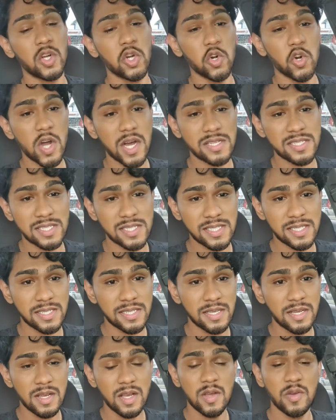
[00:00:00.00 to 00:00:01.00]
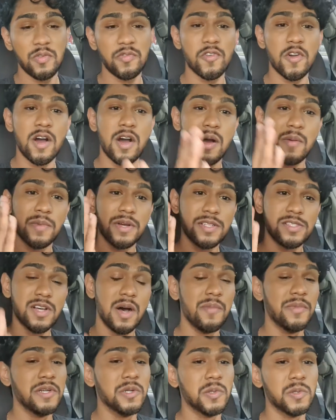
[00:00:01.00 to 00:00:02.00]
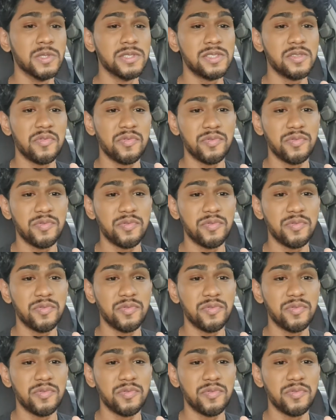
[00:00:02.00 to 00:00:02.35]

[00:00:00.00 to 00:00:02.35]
Crust from Domino's